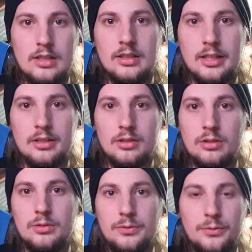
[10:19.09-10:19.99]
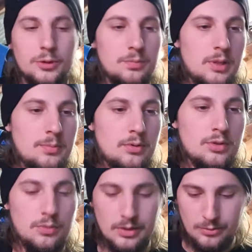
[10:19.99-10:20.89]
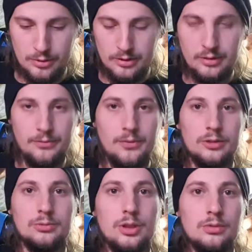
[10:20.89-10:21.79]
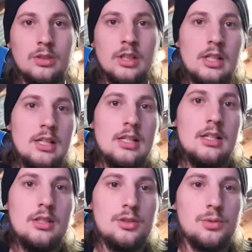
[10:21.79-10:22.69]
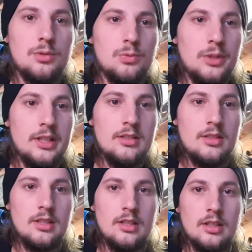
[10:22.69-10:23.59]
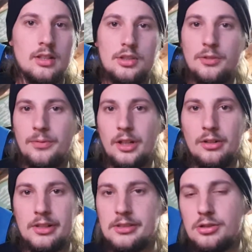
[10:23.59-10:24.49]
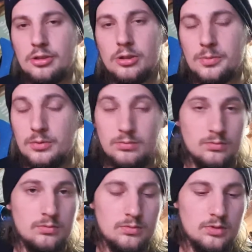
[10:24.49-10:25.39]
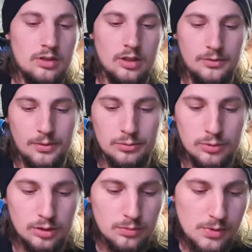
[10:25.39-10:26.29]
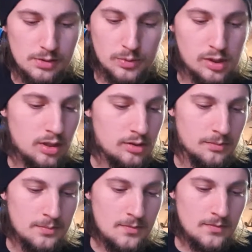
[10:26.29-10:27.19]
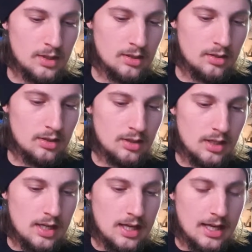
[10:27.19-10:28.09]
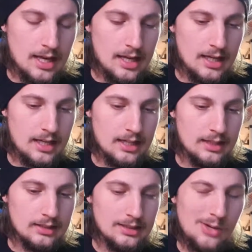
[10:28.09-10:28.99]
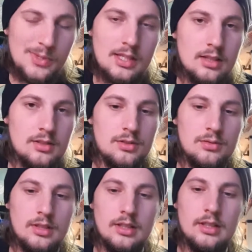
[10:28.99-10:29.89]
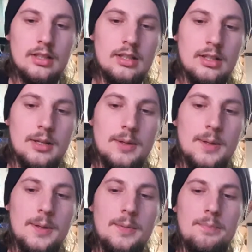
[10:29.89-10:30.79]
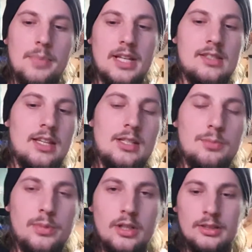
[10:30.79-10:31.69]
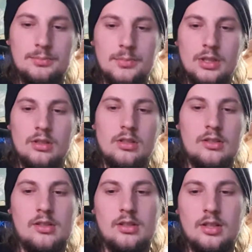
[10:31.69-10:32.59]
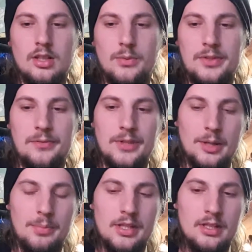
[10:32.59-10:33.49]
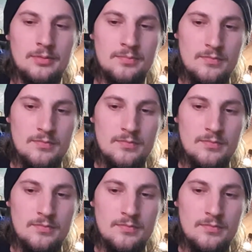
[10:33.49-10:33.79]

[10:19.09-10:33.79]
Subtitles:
as, like, you know, the first people. So we were on the front row. So you can really see Chevelle and Disturbed on the front row, which was awesome. And then we got to the backstage part, because with the VIP,